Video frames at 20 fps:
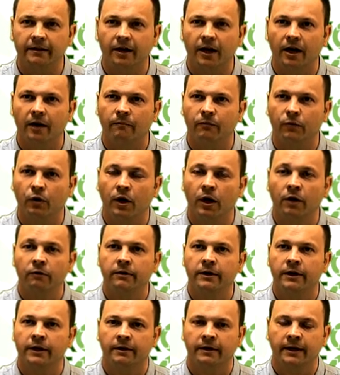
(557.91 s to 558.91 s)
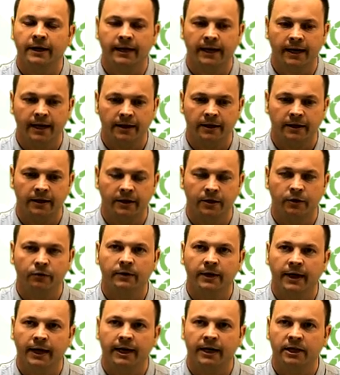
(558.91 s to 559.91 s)
Not only are they getting
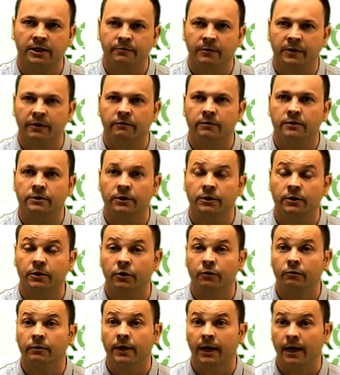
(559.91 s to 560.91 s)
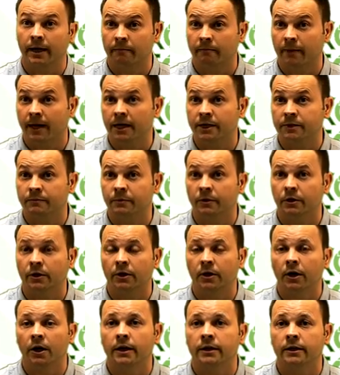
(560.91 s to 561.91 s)
the UK experience and the UK management
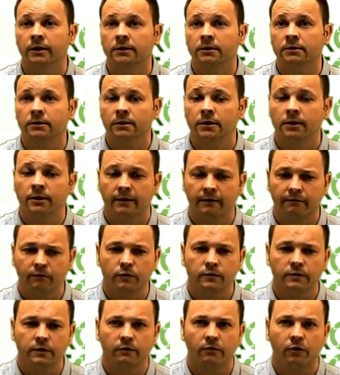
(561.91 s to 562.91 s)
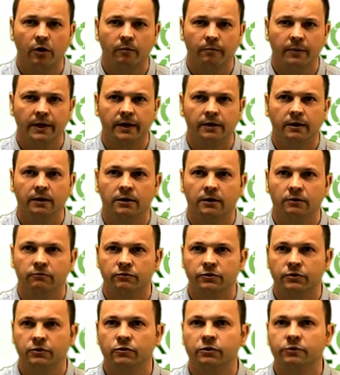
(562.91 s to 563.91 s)
guidance, they've also got a big
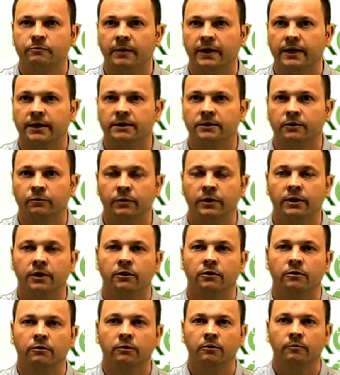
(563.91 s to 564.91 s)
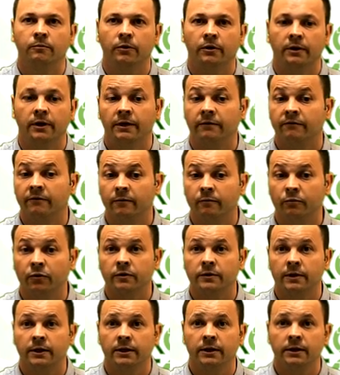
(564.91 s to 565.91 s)
resource base that we can call upon if the
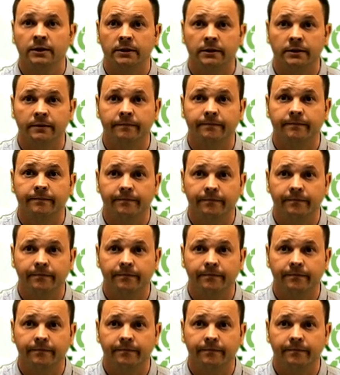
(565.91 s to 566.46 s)
project needs it.